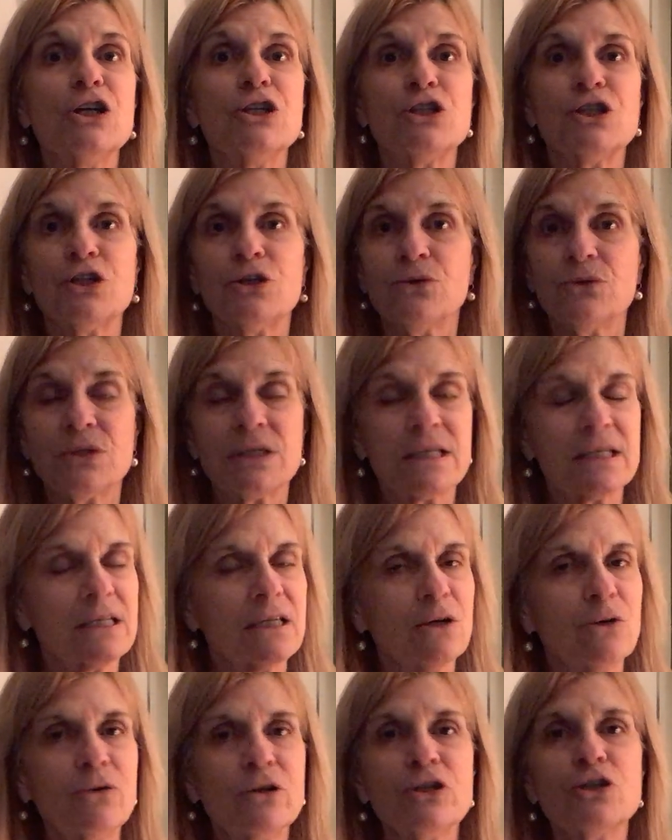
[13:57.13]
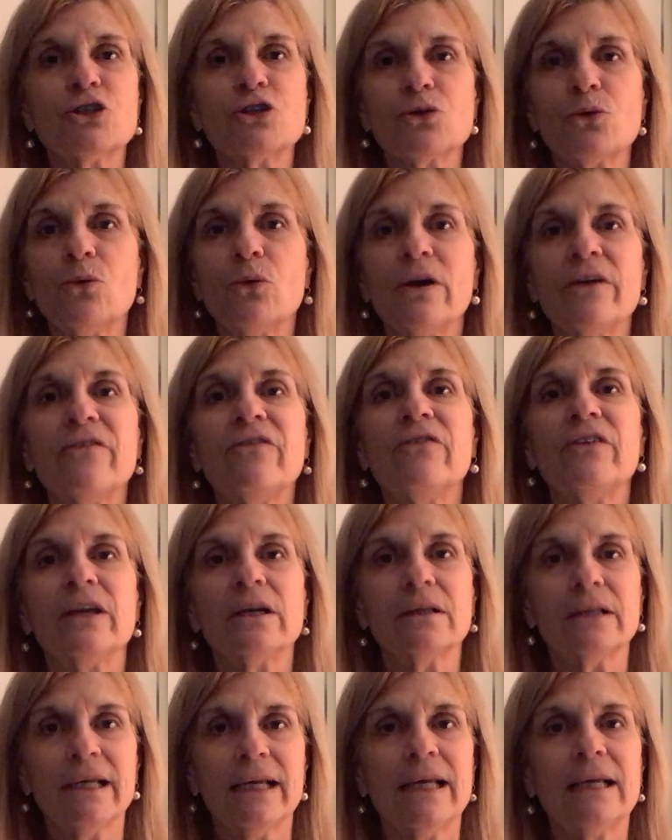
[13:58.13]
to still enjoy
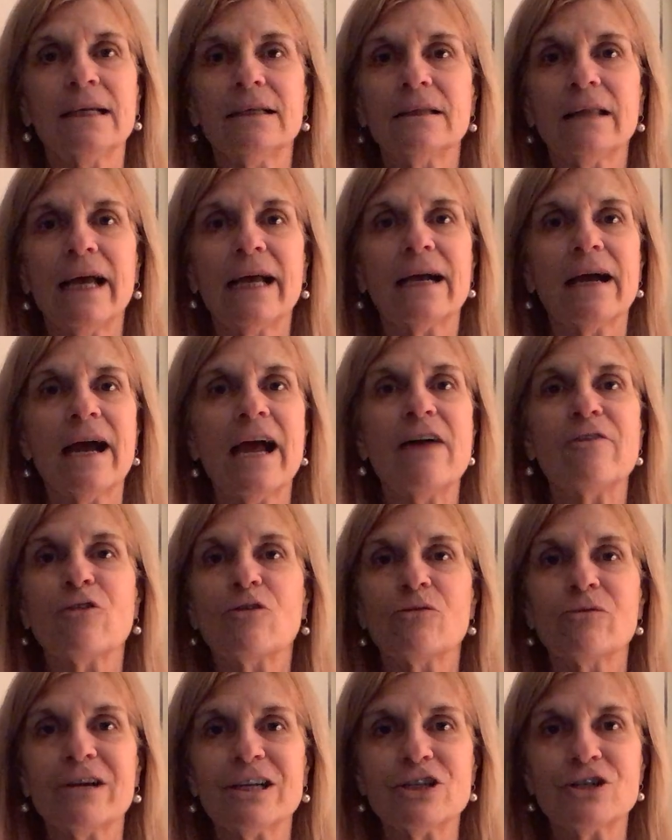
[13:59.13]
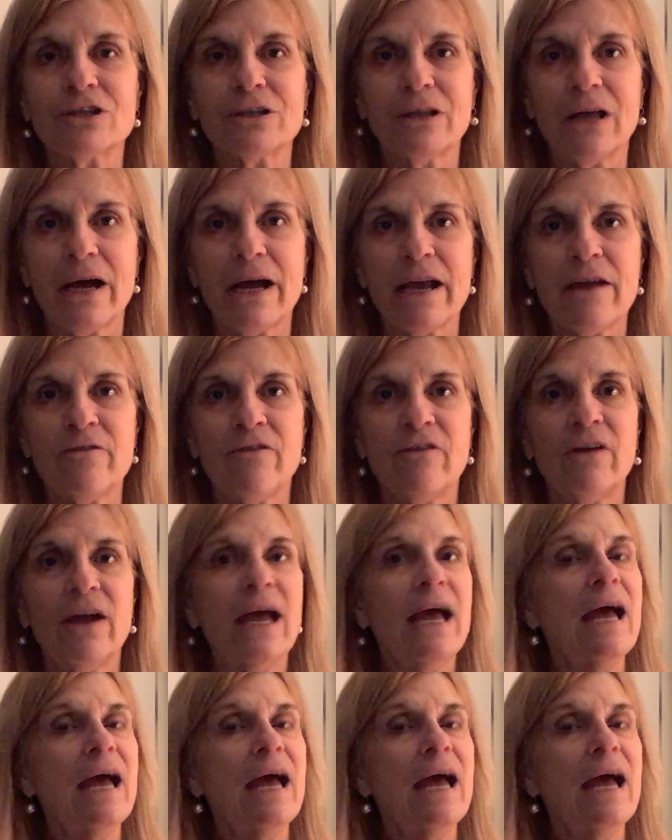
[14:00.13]
feeling like I have a rich life